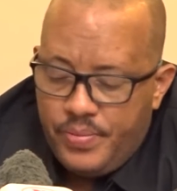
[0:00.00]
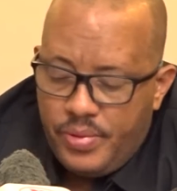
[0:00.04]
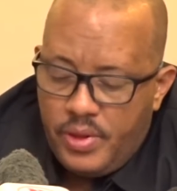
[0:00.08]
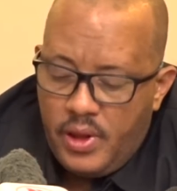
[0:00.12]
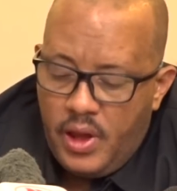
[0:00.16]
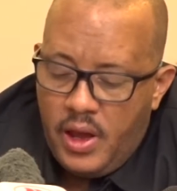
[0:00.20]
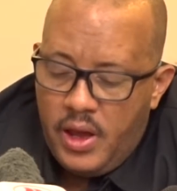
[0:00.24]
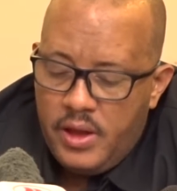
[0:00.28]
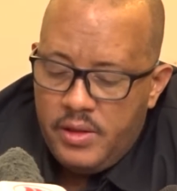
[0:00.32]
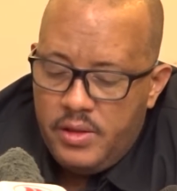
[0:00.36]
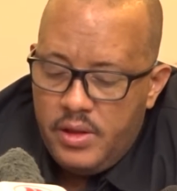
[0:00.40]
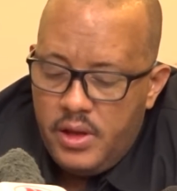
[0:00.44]

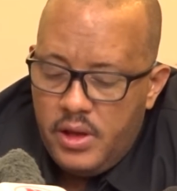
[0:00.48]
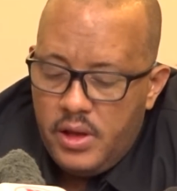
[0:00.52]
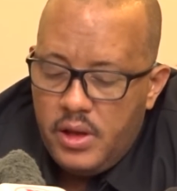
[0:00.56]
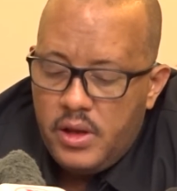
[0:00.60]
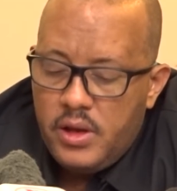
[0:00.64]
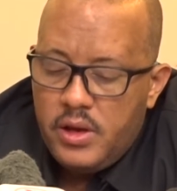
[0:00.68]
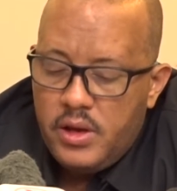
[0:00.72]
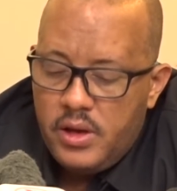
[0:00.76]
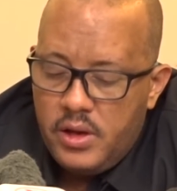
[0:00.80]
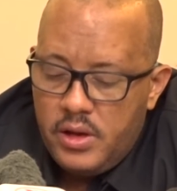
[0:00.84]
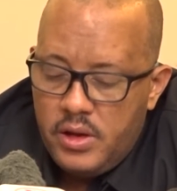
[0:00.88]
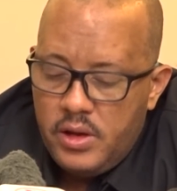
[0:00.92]
I
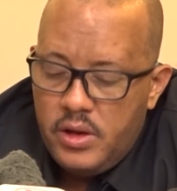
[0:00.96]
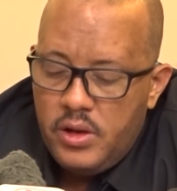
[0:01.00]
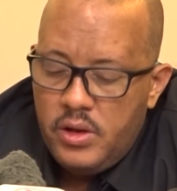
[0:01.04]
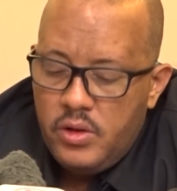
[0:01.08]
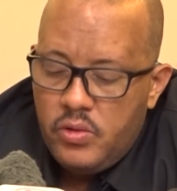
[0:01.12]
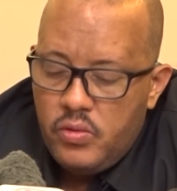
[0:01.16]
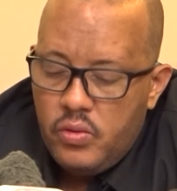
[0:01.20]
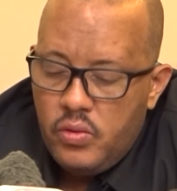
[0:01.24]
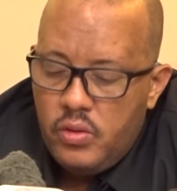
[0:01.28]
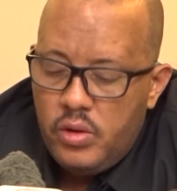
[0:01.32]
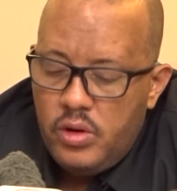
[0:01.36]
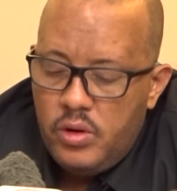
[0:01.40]
think
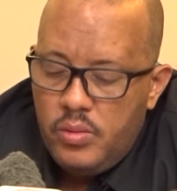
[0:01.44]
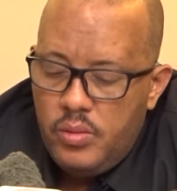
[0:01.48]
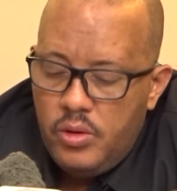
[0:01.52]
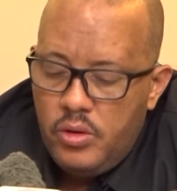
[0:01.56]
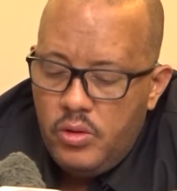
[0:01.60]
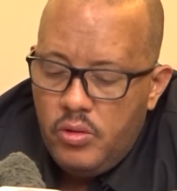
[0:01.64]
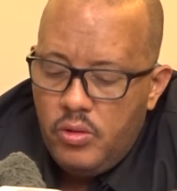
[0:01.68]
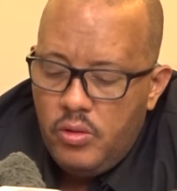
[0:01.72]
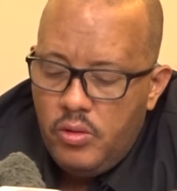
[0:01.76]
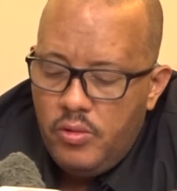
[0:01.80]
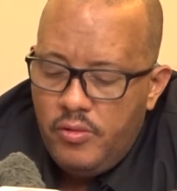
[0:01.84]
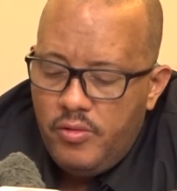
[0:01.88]
it would
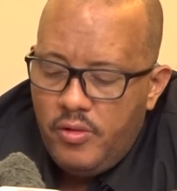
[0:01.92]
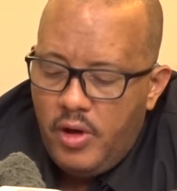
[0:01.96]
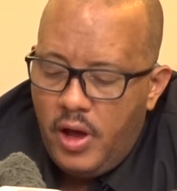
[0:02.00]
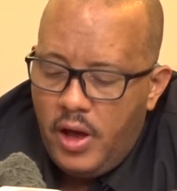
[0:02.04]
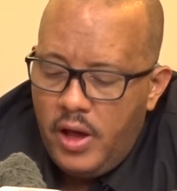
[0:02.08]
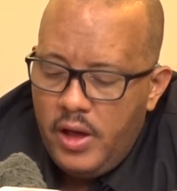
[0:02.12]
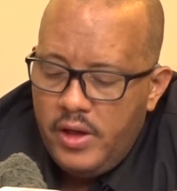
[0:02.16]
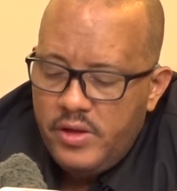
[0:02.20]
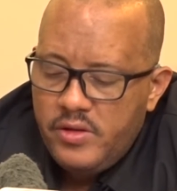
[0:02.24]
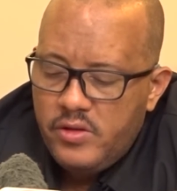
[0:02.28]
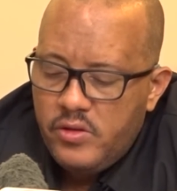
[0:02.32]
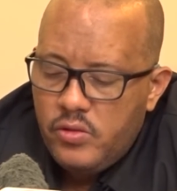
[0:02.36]
behoove
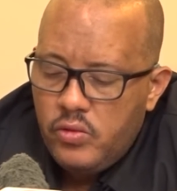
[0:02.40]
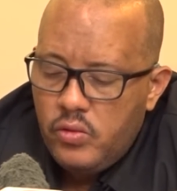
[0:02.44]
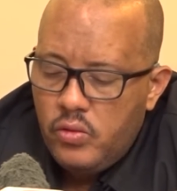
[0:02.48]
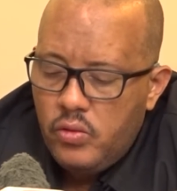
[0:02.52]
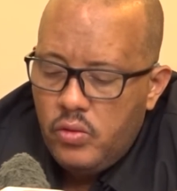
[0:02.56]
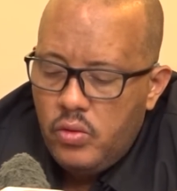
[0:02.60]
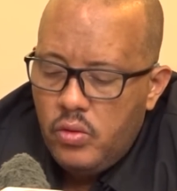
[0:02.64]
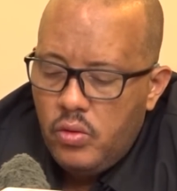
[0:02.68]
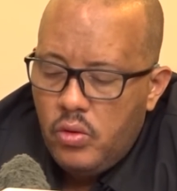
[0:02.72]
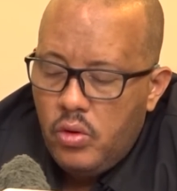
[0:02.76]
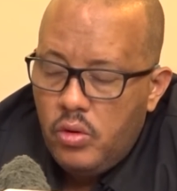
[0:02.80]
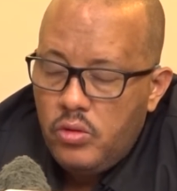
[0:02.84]
us to
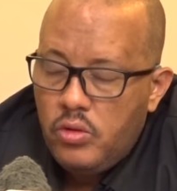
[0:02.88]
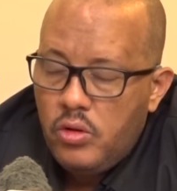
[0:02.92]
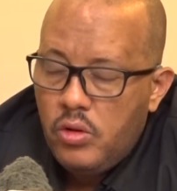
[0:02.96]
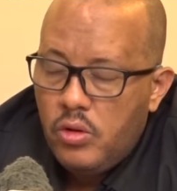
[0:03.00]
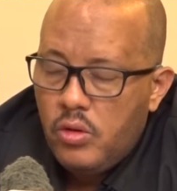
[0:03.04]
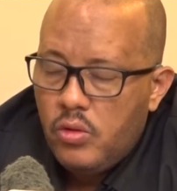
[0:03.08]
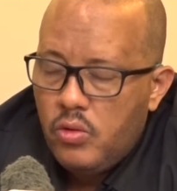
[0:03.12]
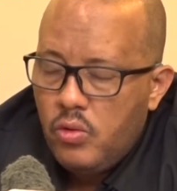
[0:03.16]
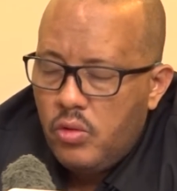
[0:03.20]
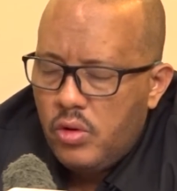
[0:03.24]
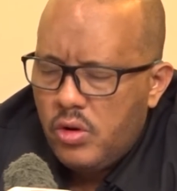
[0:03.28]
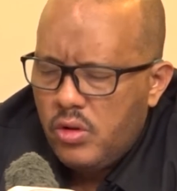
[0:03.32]

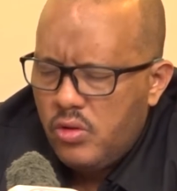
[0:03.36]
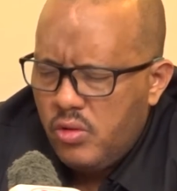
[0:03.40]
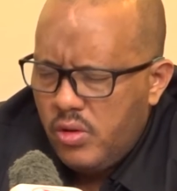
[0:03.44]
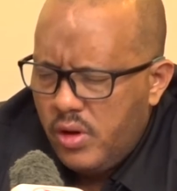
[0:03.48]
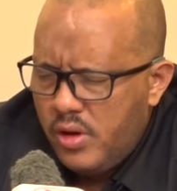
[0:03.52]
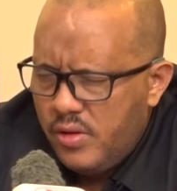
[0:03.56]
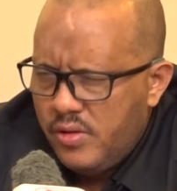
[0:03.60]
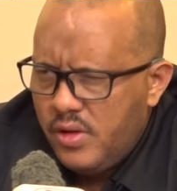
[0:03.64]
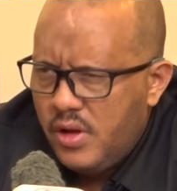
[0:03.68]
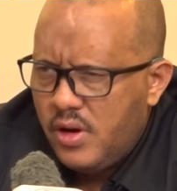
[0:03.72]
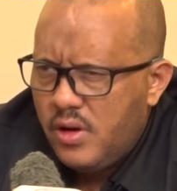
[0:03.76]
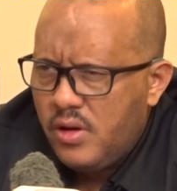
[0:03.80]
continue to work
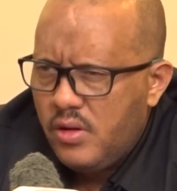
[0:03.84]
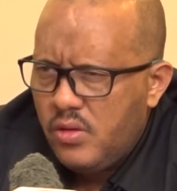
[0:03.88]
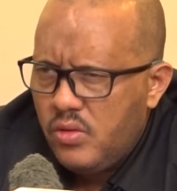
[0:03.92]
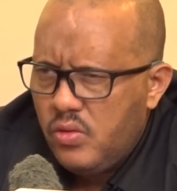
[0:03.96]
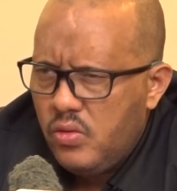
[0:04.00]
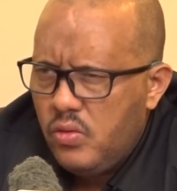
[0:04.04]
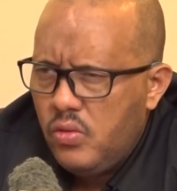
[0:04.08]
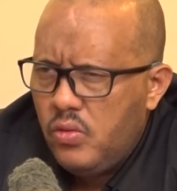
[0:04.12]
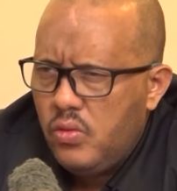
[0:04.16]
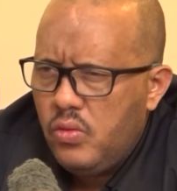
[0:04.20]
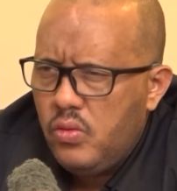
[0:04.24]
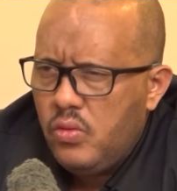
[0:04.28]
together
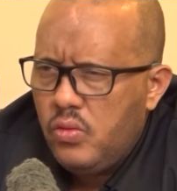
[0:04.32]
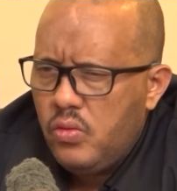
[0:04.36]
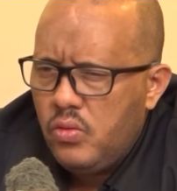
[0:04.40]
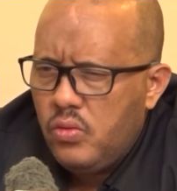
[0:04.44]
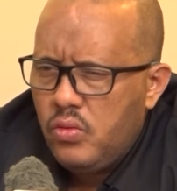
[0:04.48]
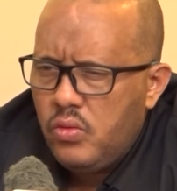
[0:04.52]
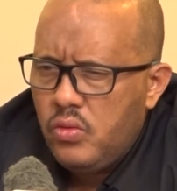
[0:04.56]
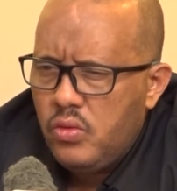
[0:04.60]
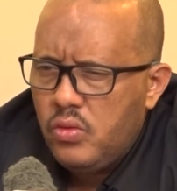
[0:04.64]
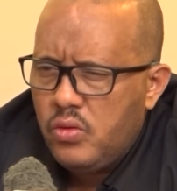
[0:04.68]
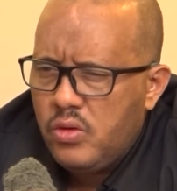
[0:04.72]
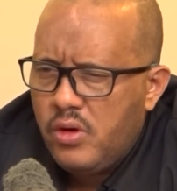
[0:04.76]
to
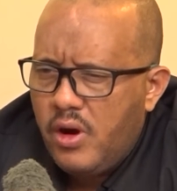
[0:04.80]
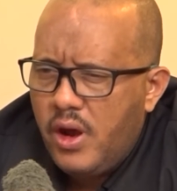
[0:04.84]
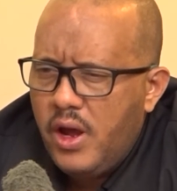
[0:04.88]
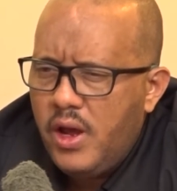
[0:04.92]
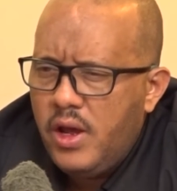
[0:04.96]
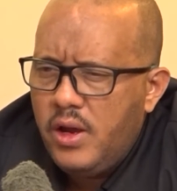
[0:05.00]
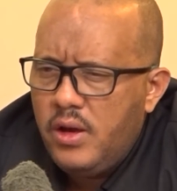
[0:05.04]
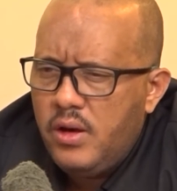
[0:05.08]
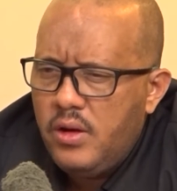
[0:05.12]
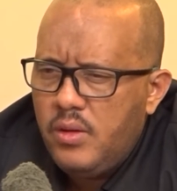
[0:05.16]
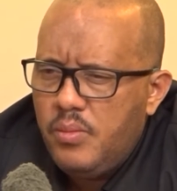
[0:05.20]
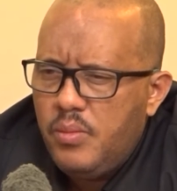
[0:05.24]
try
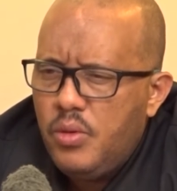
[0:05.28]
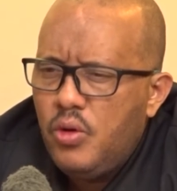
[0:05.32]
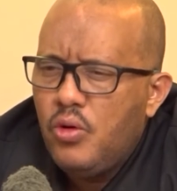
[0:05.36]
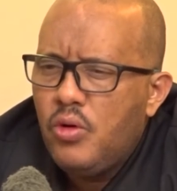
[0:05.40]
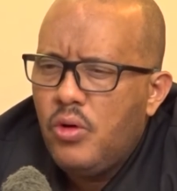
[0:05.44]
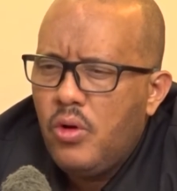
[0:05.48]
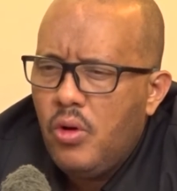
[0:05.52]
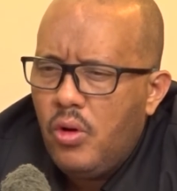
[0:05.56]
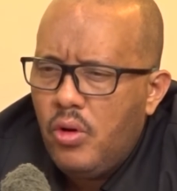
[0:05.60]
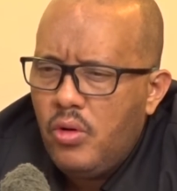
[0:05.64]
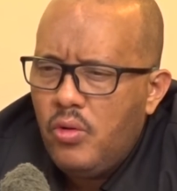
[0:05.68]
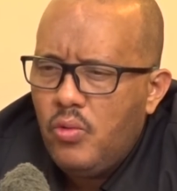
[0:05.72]
and
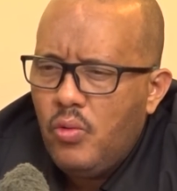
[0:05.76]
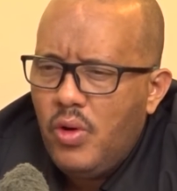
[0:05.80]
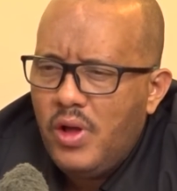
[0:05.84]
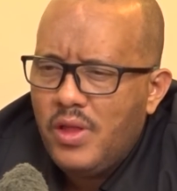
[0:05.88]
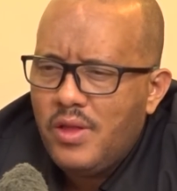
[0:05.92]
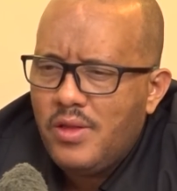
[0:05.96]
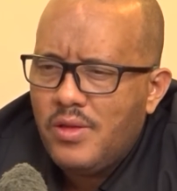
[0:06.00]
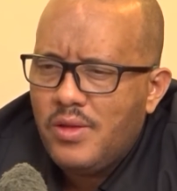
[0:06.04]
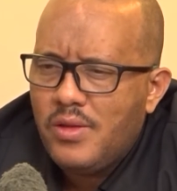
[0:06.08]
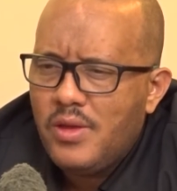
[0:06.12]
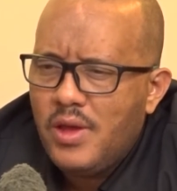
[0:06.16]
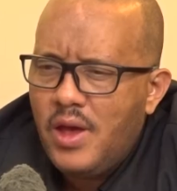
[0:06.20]
build on
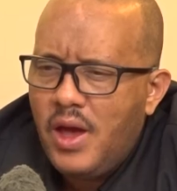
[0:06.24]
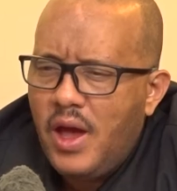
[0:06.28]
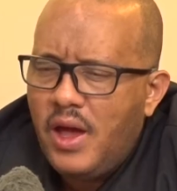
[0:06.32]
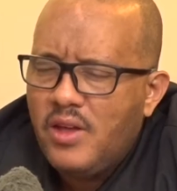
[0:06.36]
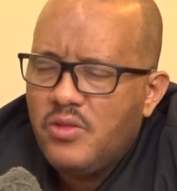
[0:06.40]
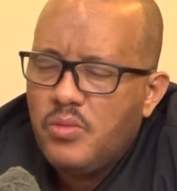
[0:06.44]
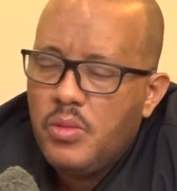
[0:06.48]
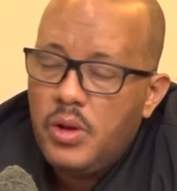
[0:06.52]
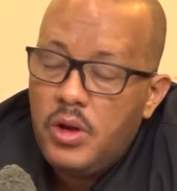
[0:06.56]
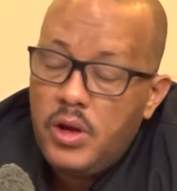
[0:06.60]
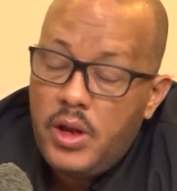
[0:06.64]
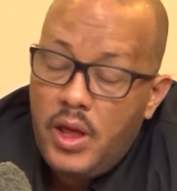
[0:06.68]
what
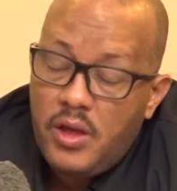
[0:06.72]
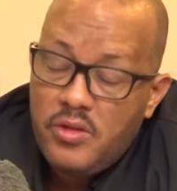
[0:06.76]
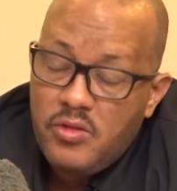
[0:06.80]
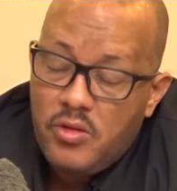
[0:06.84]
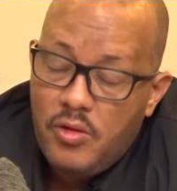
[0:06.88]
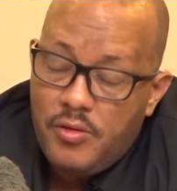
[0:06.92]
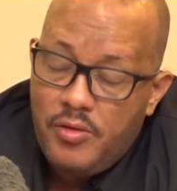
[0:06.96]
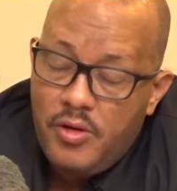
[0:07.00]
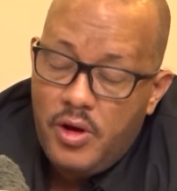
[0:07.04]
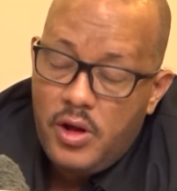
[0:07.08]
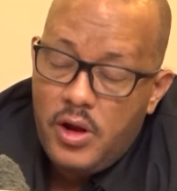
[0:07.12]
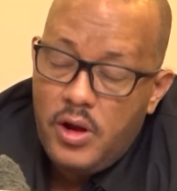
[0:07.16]
has been done
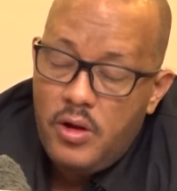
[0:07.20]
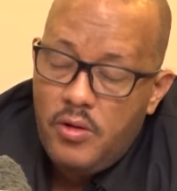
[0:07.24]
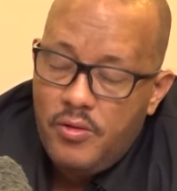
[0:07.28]
so far.